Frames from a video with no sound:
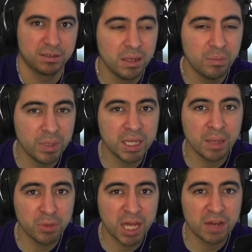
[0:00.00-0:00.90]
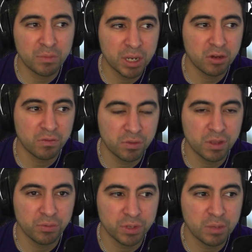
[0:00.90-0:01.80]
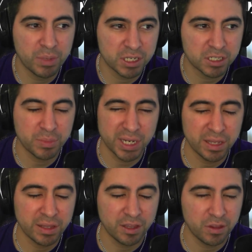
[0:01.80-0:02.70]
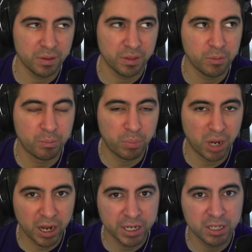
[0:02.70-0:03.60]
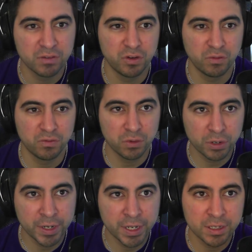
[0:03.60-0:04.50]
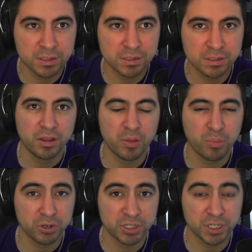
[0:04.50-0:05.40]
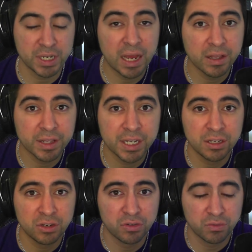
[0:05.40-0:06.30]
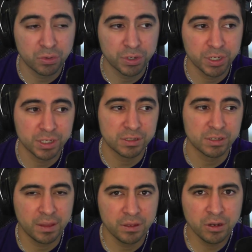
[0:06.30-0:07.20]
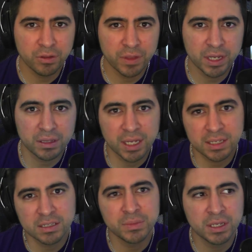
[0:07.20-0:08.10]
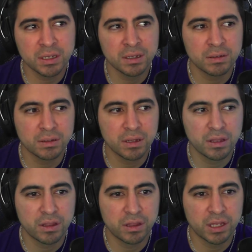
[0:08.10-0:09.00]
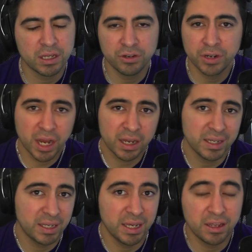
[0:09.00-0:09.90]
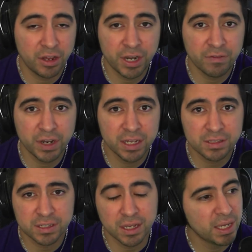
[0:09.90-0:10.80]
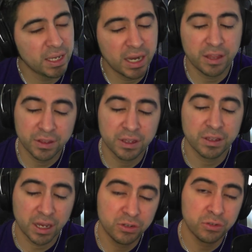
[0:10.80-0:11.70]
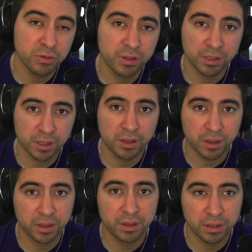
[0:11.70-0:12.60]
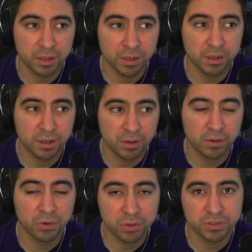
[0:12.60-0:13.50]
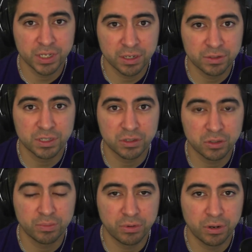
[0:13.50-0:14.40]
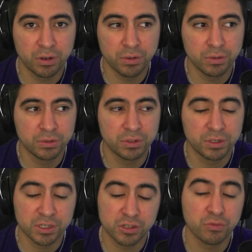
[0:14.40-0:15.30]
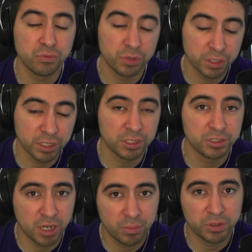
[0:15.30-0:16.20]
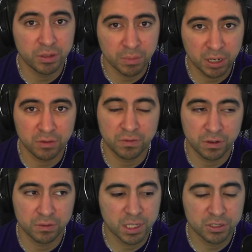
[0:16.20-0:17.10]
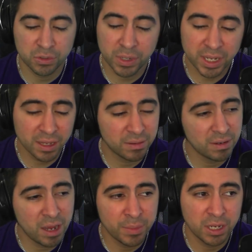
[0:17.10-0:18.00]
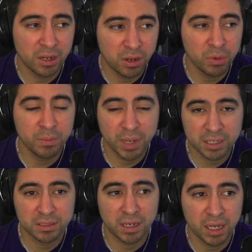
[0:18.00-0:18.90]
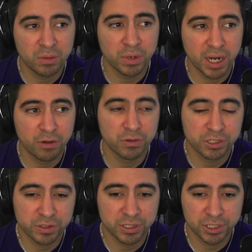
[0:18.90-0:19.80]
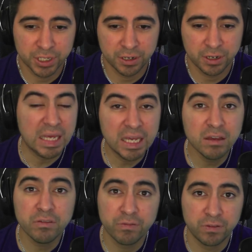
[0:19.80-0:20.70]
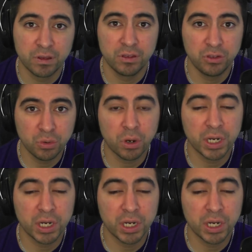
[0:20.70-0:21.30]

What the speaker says: Being able to have a microphone that really picks up, again, like the body of your voice, the personality in your voice, that's something that you're not going to get on every headset. And I do think that the Orosound Tilde Pro does a really good job with the microphone. So again, I mean, going back to kind of what I originally shared, if you are